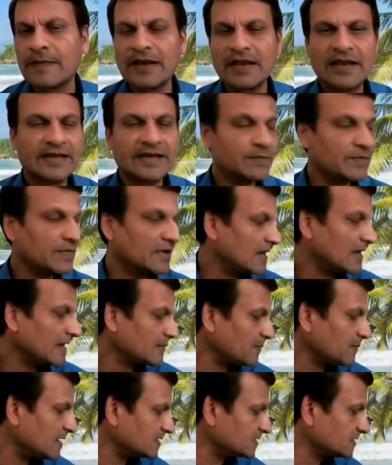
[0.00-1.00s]
Let
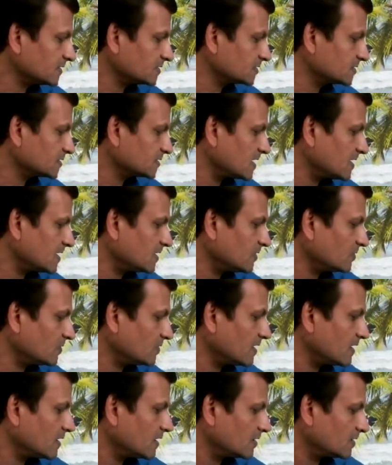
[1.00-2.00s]
me tell
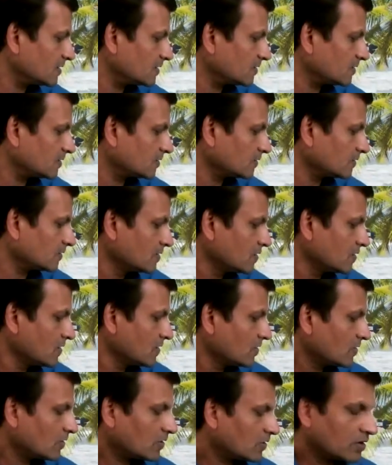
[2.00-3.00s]
you
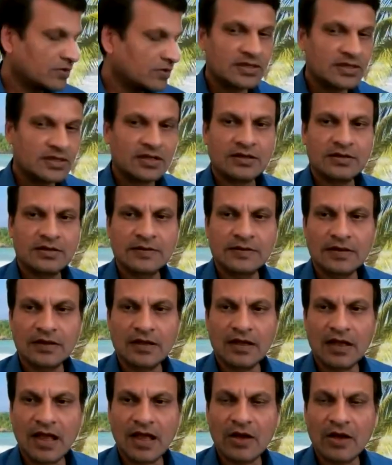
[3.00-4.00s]
on the
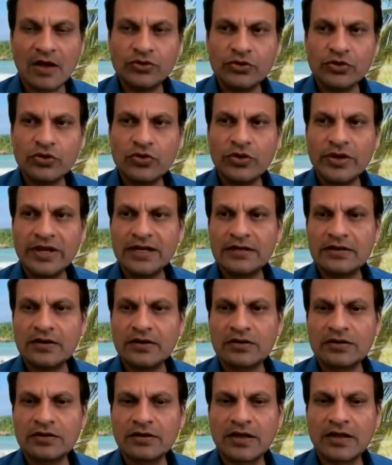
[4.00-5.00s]
how to do it
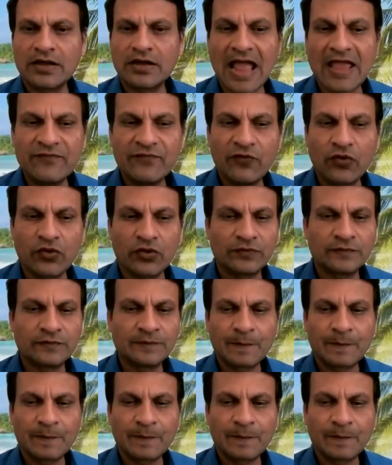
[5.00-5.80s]
on iPhone.